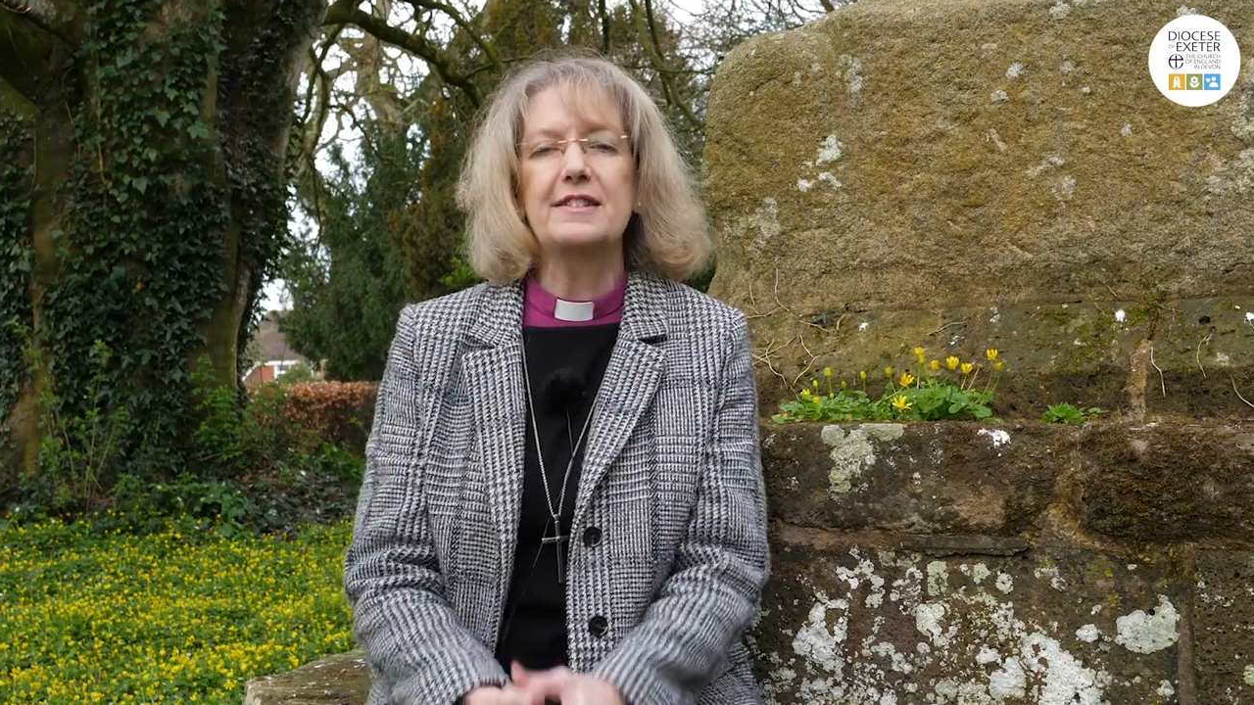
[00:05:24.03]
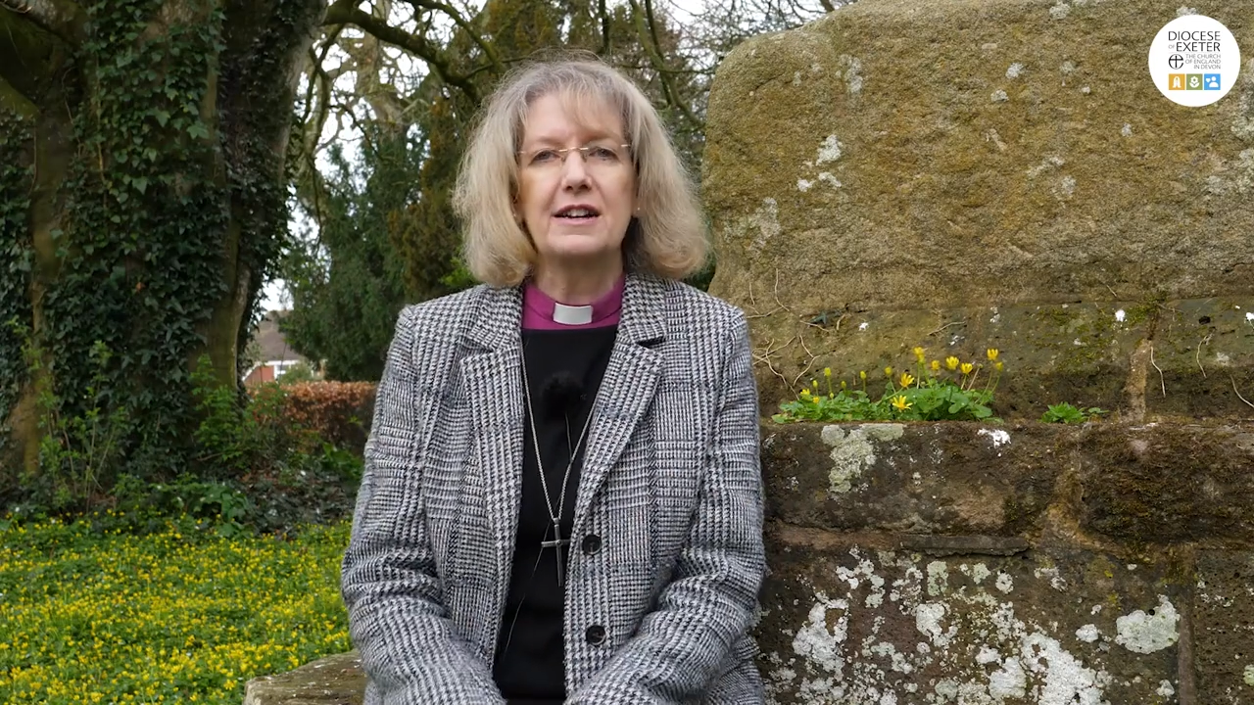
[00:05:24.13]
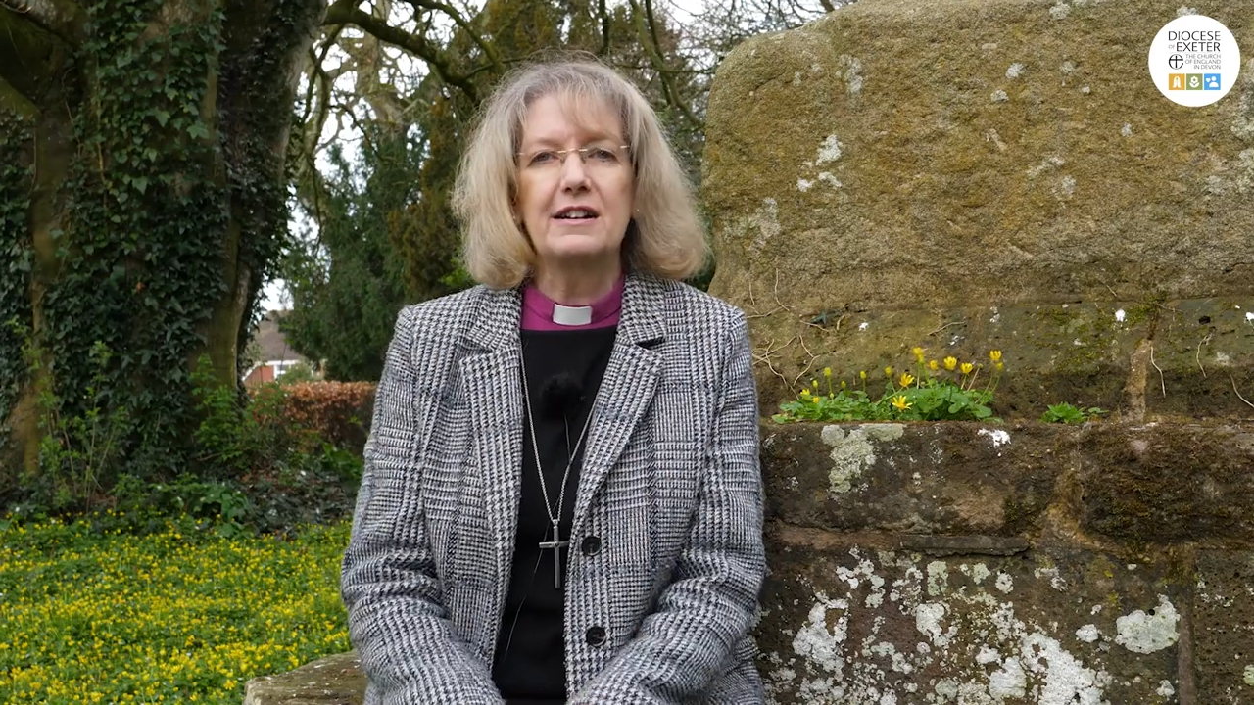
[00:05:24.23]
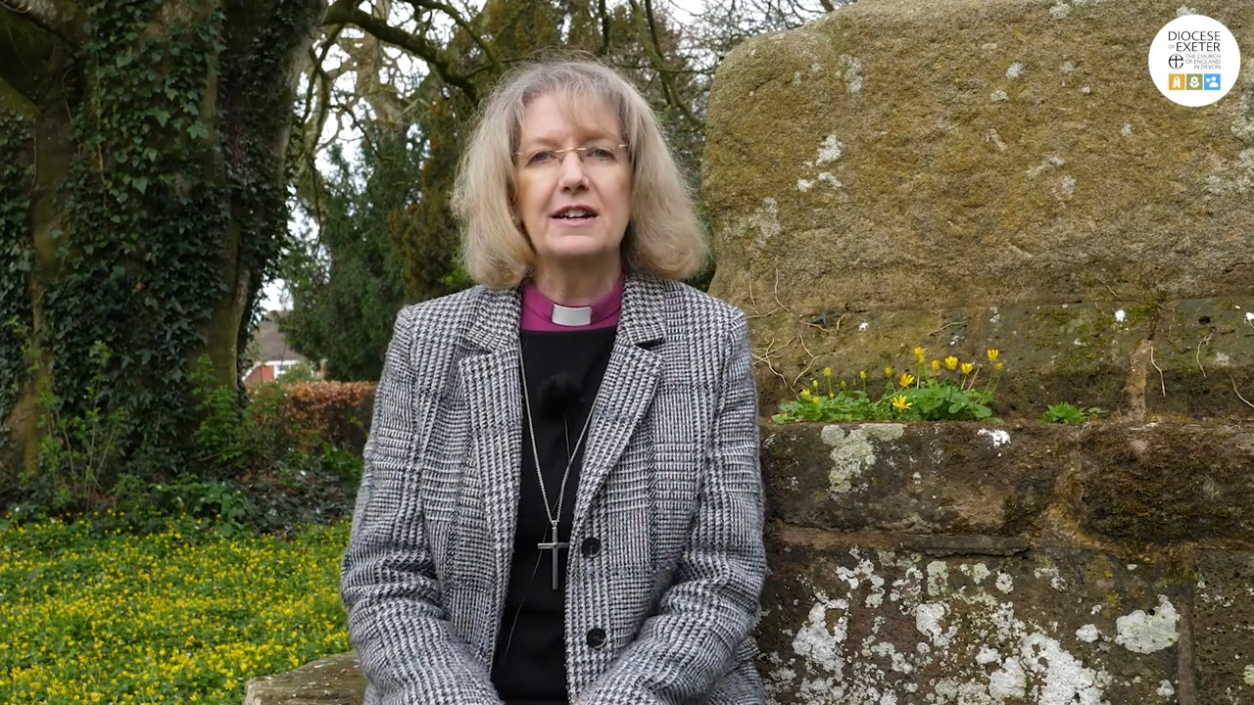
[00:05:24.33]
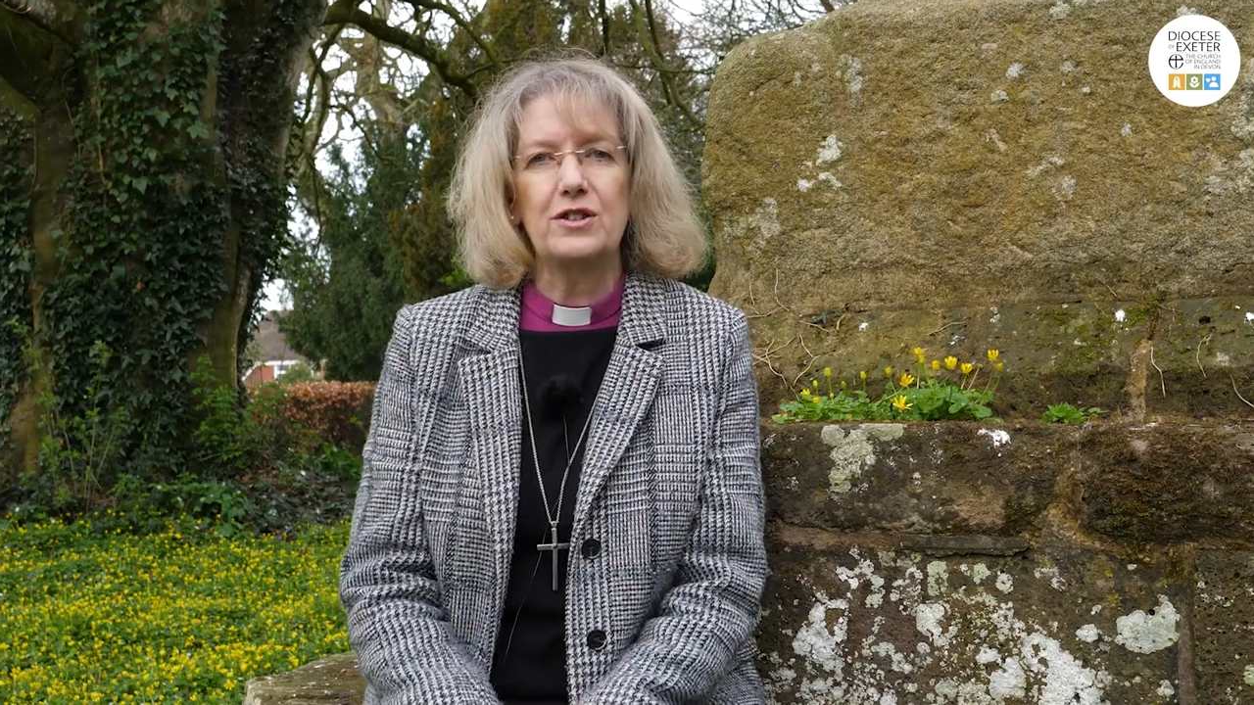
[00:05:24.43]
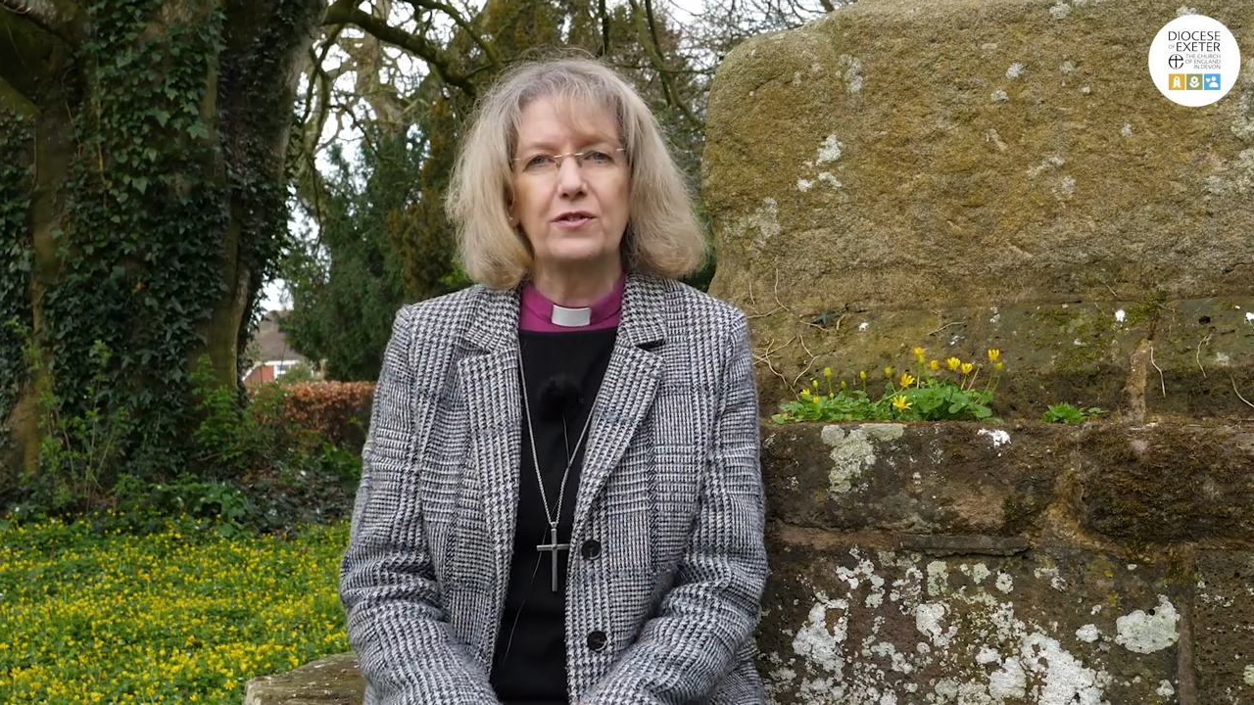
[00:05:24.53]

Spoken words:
died